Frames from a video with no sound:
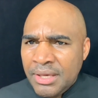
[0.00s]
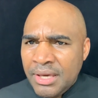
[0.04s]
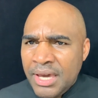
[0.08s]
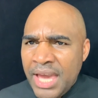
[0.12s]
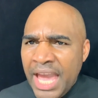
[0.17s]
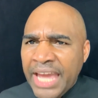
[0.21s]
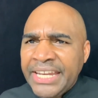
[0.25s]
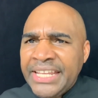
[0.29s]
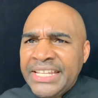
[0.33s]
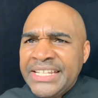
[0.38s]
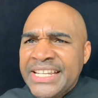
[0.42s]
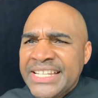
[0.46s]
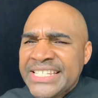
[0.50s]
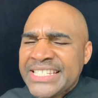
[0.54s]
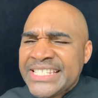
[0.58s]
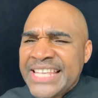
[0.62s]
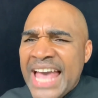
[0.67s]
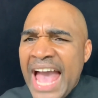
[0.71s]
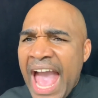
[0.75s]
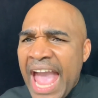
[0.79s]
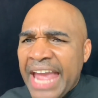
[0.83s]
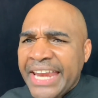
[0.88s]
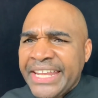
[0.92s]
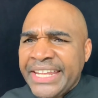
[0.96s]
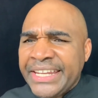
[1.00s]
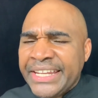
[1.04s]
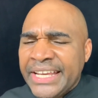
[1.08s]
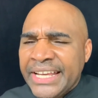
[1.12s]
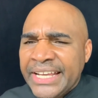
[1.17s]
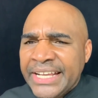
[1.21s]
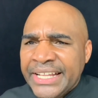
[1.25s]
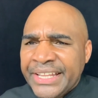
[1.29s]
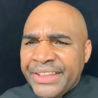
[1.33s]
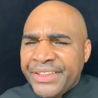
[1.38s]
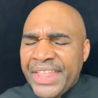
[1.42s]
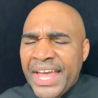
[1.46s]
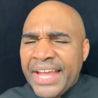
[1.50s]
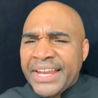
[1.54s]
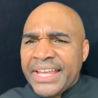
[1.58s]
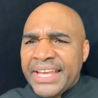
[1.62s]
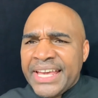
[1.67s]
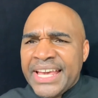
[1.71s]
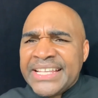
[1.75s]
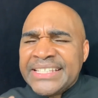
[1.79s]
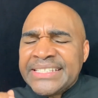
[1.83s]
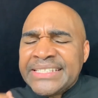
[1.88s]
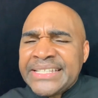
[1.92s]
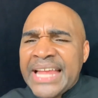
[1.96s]
And he decided that
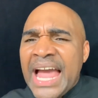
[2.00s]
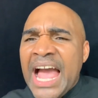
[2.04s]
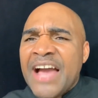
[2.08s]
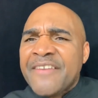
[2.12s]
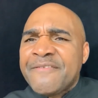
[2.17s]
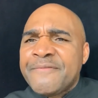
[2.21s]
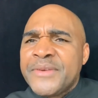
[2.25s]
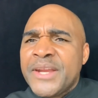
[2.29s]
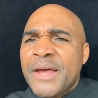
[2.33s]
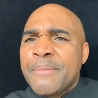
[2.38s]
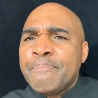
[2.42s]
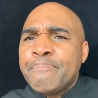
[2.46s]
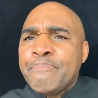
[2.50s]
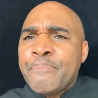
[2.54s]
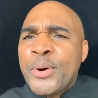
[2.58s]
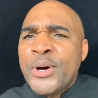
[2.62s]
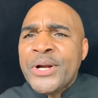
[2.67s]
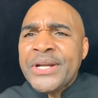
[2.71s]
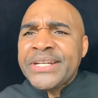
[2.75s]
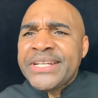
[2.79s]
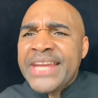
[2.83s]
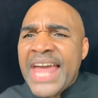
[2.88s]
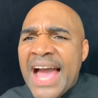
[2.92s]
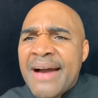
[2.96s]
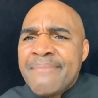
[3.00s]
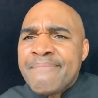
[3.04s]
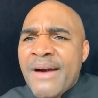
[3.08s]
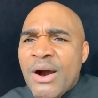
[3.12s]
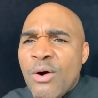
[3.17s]
it's time for me to put down my